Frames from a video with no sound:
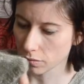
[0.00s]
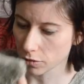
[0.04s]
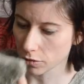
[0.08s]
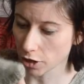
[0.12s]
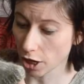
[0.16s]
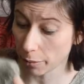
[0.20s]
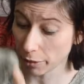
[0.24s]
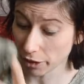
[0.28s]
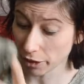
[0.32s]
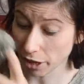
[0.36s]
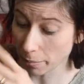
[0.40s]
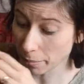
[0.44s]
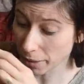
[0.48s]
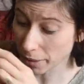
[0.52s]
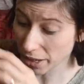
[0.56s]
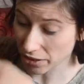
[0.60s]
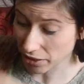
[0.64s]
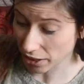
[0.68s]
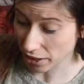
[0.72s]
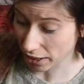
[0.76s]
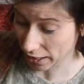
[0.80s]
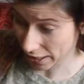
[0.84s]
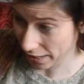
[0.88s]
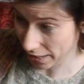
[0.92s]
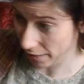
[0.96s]
I mean, I'm
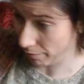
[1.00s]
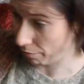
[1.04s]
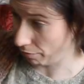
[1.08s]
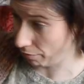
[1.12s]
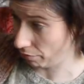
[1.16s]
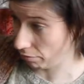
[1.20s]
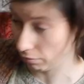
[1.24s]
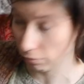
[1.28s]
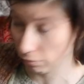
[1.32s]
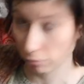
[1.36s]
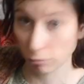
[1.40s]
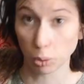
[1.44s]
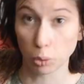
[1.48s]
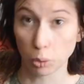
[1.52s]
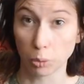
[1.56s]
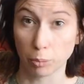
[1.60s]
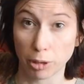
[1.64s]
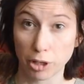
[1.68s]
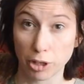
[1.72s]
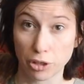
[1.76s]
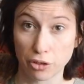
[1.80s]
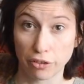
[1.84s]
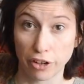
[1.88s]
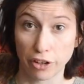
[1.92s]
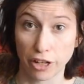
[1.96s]
basically
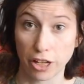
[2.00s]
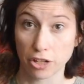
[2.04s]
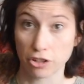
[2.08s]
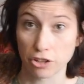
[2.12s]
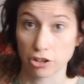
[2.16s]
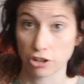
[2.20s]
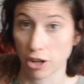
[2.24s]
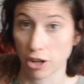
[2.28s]
almost finished.